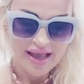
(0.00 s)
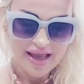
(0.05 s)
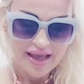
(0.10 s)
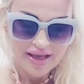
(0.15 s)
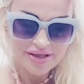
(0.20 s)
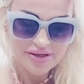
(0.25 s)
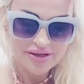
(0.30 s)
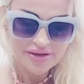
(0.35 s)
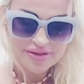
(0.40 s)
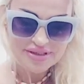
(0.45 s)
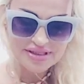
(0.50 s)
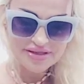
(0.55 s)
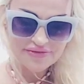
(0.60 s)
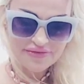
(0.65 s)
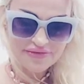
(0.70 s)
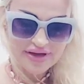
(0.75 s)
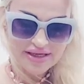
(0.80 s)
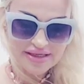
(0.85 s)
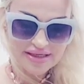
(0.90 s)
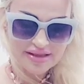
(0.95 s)
You know, it's a
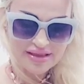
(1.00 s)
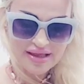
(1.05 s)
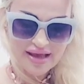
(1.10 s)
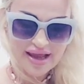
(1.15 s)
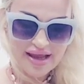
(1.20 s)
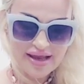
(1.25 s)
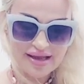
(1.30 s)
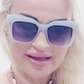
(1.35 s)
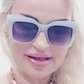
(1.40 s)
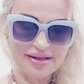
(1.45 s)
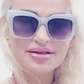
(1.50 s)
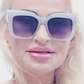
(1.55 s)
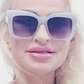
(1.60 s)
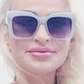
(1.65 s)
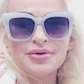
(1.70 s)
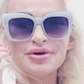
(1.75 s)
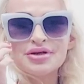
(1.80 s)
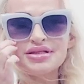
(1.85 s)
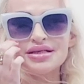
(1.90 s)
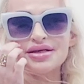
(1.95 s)
funny thing. This
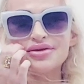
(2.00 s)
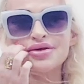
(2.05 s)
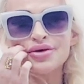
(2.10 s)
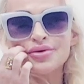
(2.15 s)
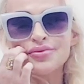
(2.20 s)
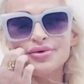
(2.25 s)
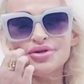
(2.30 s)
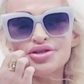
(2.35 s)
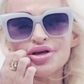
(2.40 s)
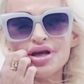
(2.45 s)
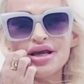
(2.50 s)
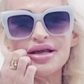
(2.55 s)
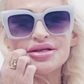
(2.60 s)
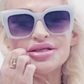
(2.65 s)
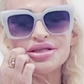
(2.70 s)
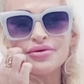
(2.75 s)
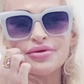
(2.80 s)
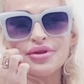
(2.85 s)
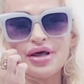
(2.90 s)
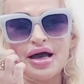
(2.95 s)
person who
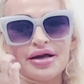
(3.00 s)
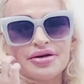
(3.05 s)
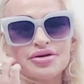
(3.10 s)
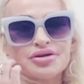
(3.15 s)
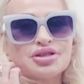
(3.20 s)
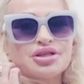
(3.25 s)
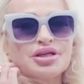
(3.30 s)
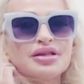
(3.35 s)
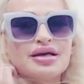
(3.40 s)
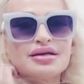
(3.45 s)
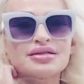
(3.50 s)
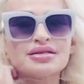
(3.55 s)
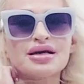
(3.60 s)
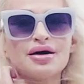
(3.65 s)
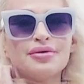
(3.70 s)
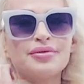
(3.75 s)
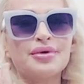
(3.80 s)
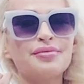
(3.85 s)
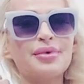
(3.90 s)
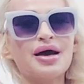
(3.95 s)
betrayed you, the energy that's
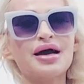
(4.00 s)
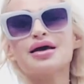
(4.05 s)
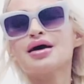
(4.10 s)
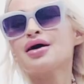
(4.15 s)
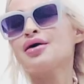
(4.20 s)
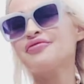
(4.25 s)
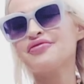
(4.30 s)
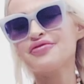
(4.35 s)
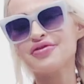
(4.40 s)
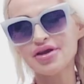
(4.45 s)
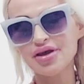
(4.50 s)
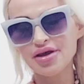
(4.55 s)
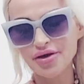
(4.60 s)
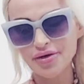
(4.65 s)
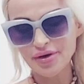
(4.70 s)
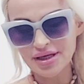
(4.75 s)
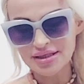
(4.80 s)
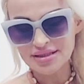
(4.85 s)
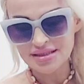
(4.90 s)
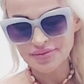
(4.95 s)
coming back up for
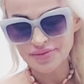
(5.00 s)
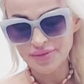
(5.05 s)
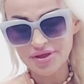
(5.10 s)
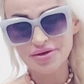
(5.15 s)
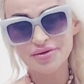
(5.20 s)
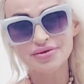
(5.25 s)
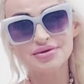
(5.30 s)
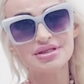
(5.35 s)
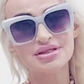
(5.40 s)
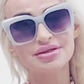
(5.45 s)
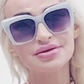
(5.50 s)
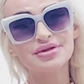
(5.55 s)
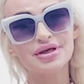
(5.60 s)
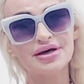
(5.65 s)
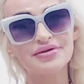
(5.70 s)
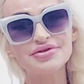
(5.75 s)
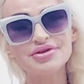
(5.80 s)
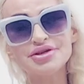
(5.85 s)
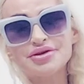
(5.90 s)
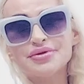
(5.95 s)
you is somebody who still
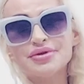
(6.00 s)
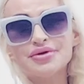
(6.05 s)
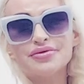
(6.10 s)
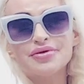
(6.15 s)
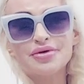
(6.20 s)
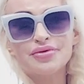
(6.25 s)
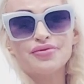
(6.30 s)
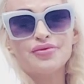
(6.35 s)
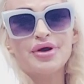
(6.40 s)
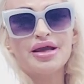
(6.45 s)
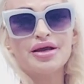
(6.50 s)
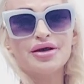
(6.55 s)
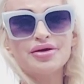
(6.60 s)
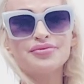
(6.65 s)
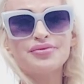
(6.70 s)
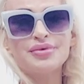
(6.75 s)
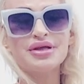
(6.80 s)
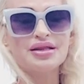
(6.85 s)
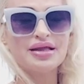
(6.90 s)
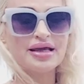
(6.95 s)
loves you in their own way. It
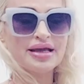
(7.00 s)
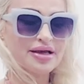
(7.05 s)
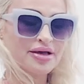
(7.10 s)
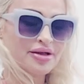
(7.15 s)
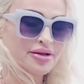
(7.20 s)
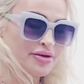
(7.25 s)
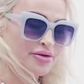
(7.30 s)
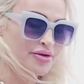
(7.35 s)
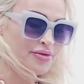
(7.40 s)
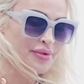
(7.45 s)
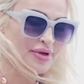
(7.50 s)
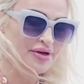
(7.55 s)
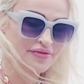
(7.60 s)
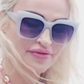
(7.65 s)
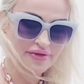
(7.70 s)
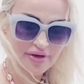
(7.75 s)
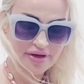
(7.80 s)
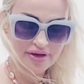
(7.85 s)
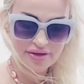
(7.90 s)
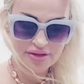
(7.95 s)
could be like a little bit of
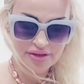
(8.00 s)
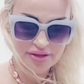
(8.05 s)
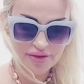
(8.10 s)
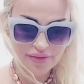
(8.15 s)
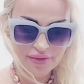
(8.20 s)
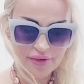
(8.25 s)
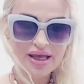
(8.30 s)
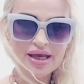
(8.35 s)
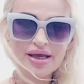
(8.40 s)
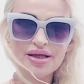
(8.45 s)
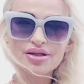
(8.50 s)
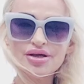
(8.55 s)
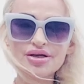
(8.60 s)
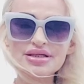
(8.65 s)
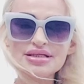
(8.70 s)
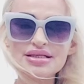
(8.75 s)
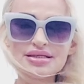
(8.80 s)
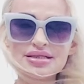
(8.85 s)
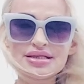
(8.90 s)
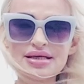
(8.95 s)
a, you know,
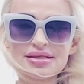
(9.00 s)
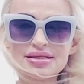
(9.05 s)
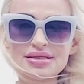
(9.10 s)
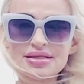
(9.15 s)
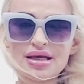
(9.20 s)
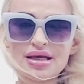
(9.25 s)
narcissist